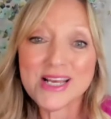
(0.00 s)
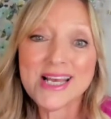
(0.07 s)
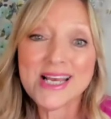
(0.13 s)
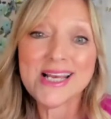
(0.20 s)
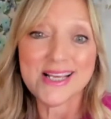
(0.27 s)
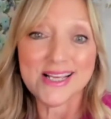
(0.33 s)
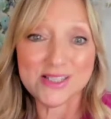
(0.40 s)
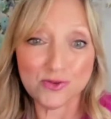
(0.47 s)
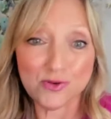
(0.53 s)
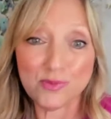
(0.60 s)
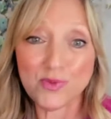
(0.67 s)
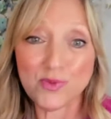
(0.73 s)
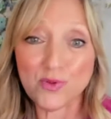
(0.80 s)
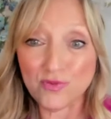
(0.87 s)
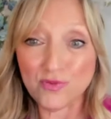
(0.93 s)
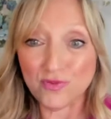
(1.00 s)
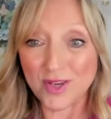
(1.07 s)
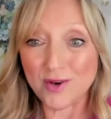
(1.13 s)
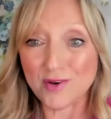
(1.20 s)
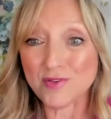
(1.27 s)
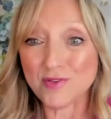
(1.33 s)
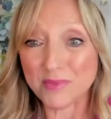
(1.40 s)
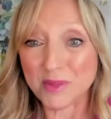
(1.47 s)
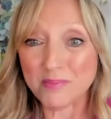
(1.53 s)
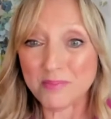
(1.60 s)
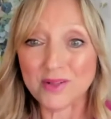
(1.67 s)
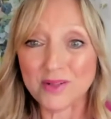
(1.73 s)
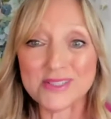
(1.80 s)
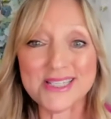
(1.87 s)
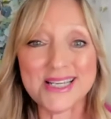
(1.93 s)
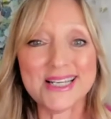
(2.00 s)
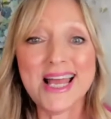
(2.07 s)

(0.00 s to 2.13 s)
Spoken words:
is remove fear from the building